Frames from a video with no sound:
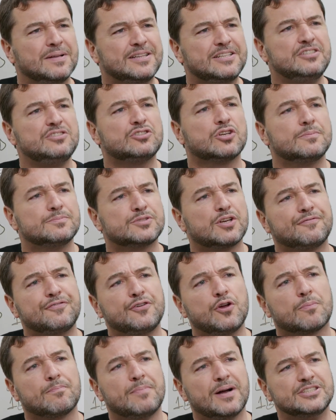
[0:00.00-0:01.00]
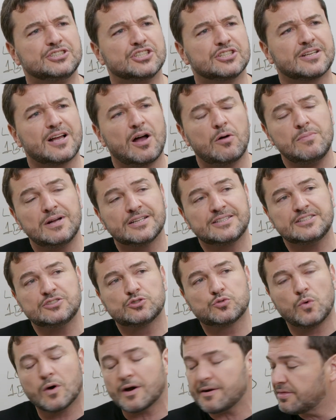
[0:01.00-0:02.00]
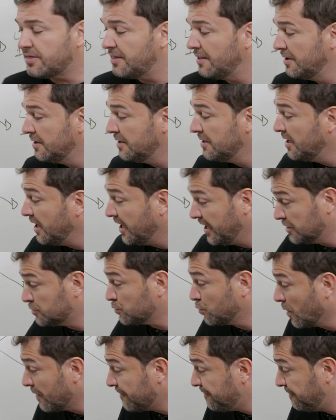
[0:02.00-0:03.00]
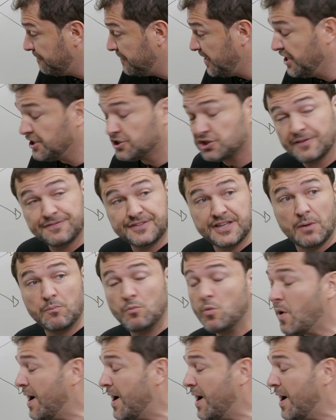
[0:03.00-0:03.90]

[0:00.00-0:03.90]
but in terms of your budget. How much is worth? It's worth each of them